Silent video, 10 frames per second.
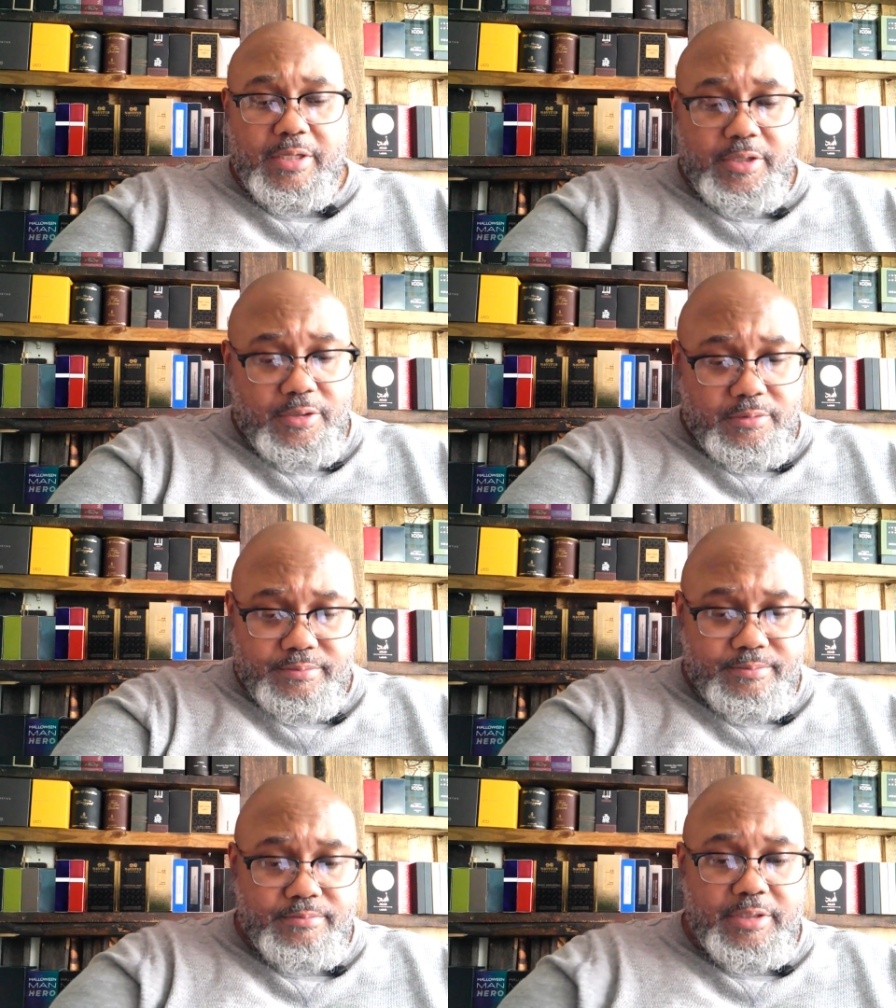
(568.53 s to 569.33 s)

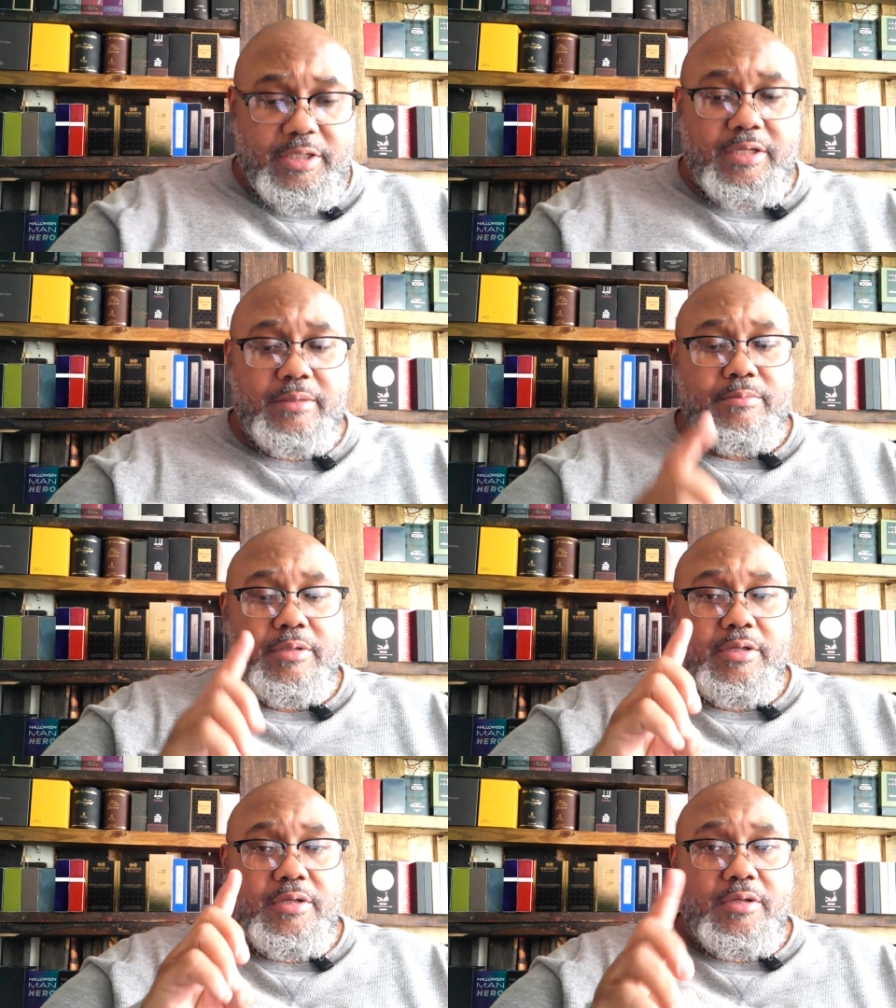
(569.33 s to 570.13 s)
Um, what
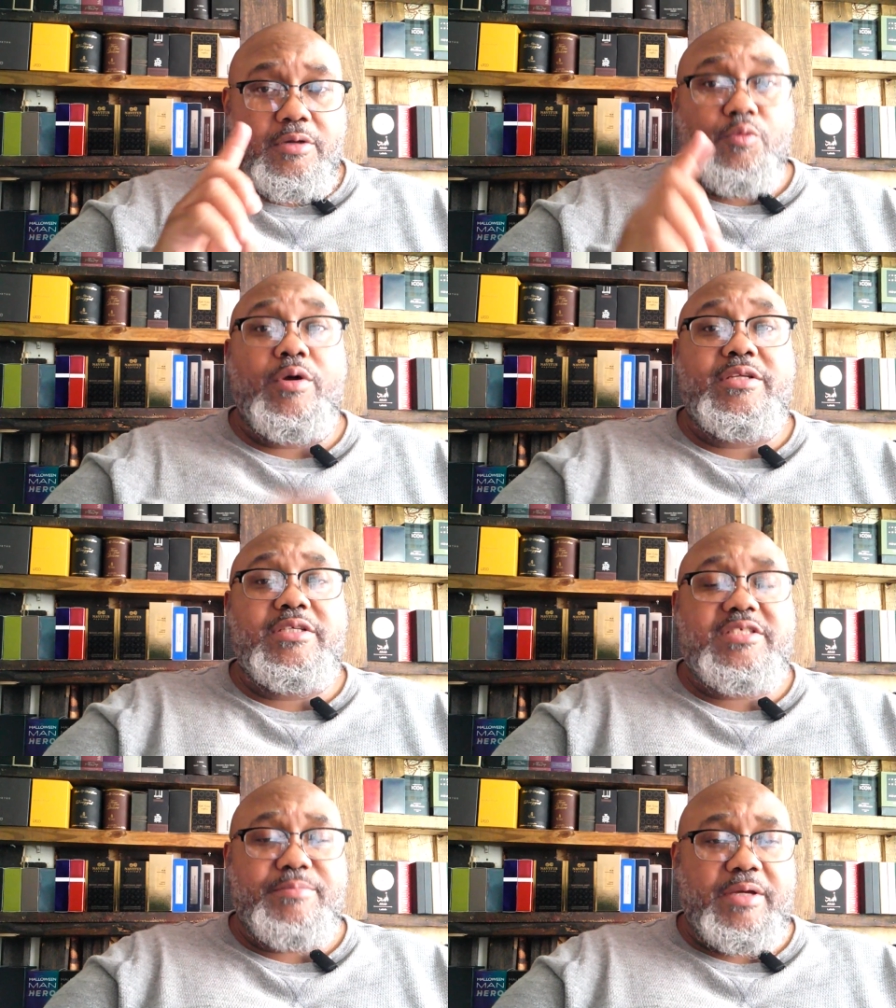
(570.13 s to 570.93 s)
does it smell like?
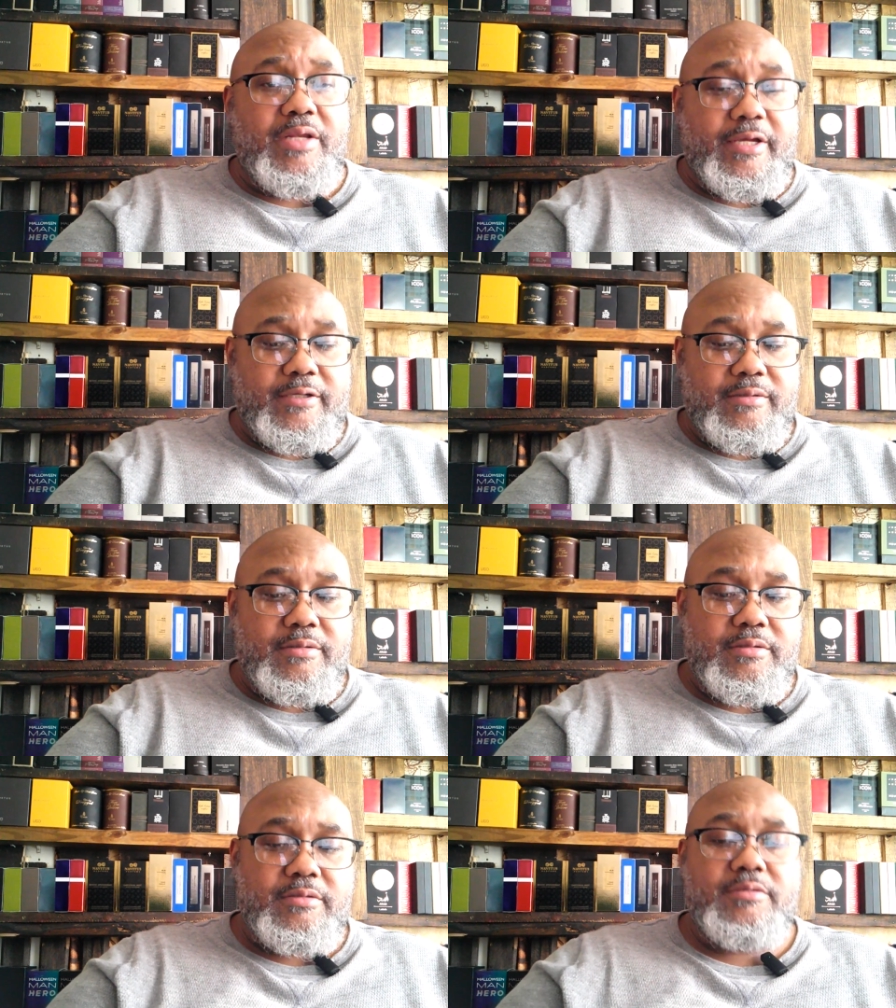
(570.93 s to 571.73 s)
So
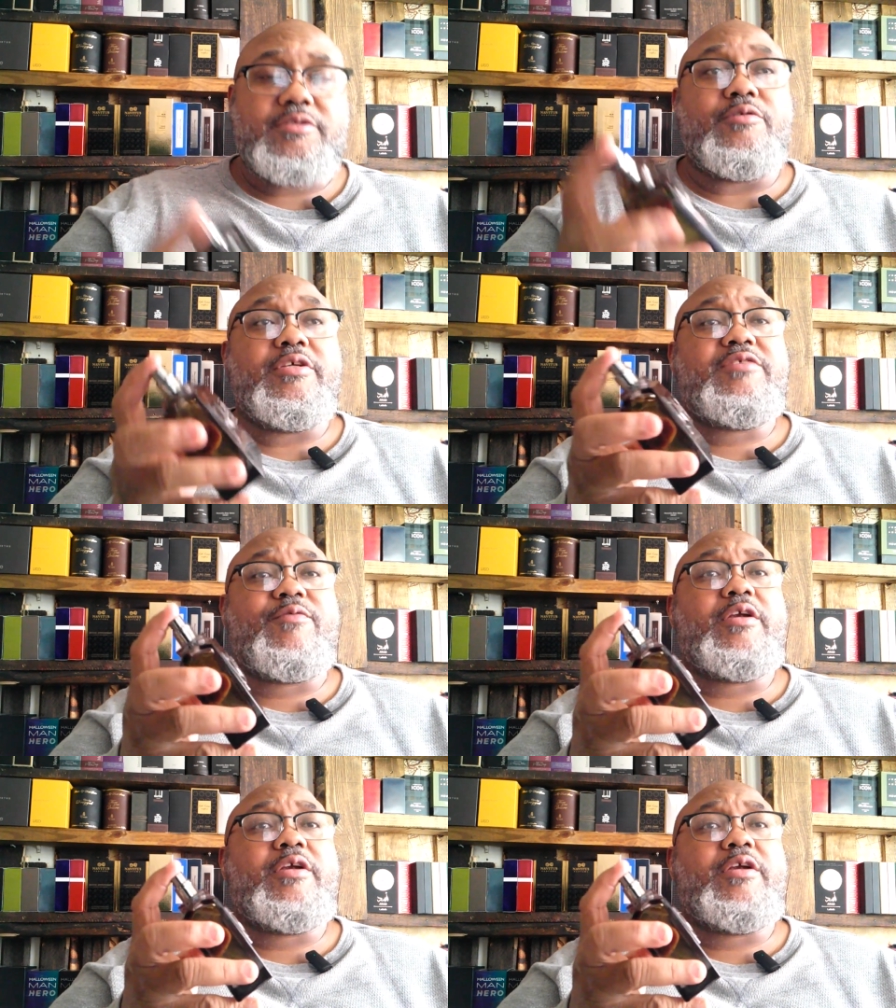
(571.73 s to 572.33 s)
this fragrance here